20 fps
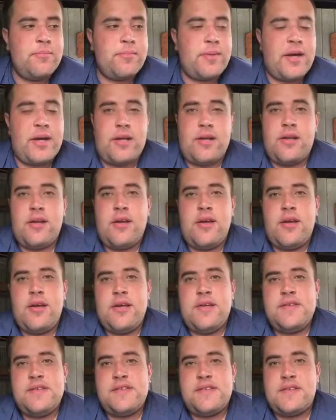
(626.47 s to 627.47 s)
But
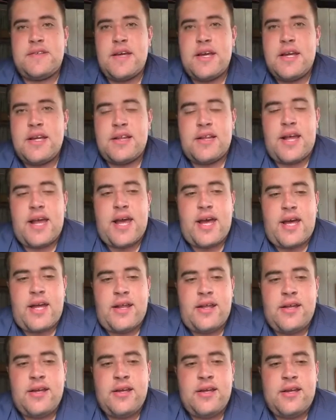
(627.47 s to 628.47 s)
seeing
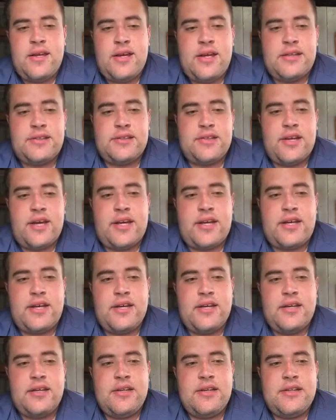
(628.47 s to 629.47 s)
that, it's like
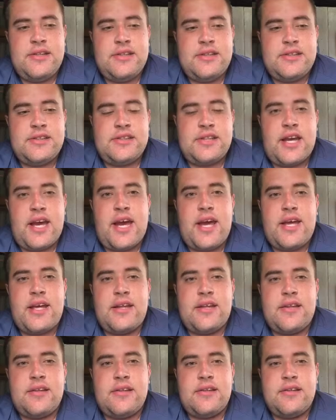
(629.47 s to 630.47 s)

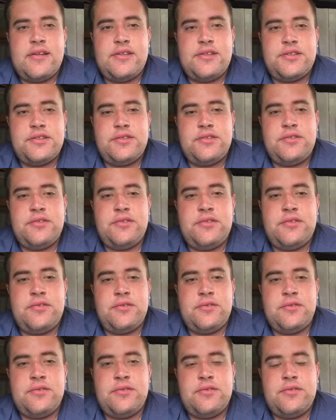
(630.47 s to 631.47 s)
saying
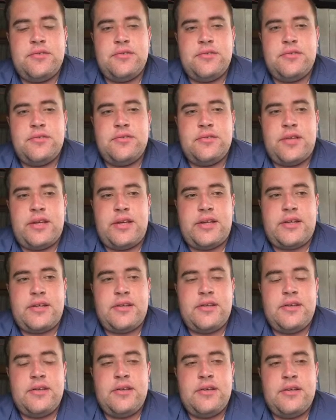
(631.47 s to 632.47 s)
to like
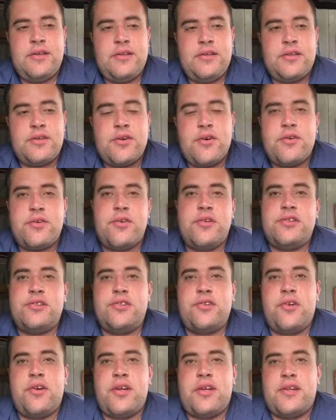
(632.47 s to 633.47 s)
the Gold
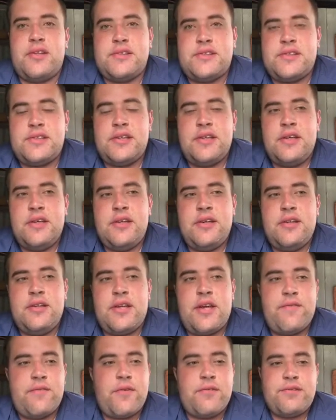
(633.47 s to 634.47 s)
Coast Titans,
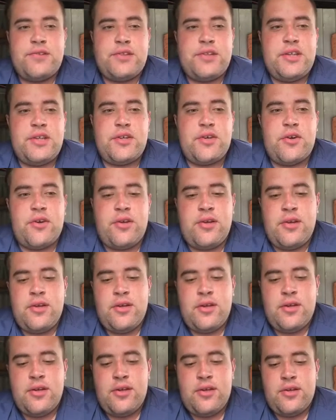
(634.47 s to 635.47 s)
they've obviously got
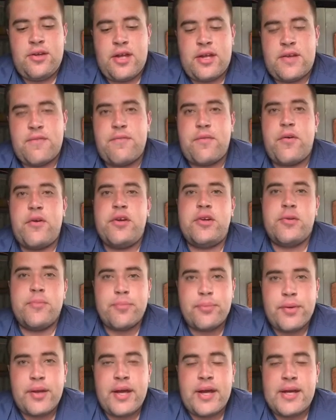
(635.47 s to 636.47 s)
like very
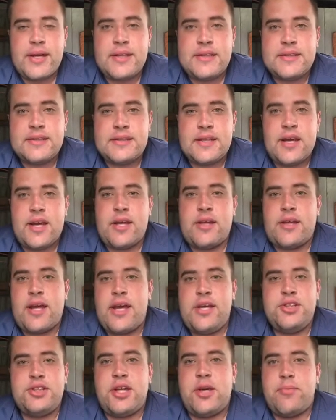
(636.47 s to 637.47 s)
good players and
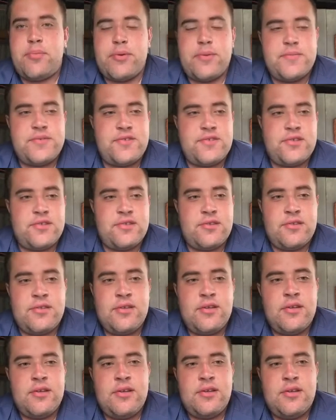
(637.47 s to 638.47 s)
AJ Brimson,
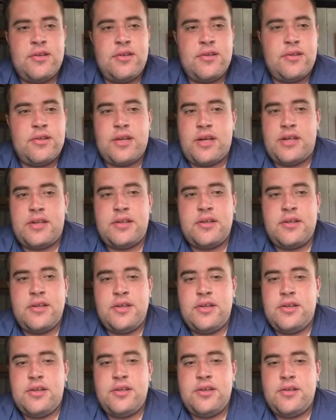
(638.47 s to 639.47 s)
like,
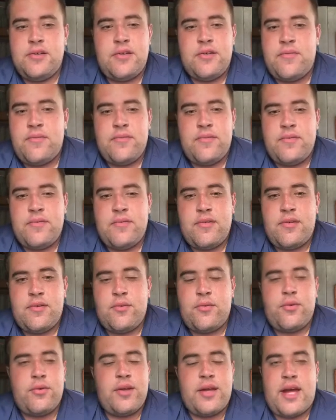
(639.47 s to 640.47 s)
and
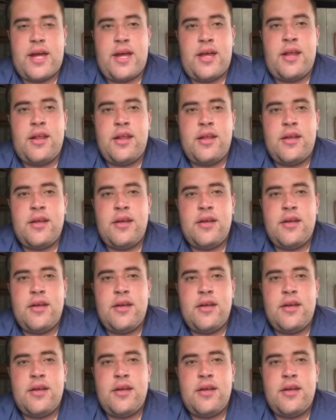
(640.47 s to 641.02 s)
all that.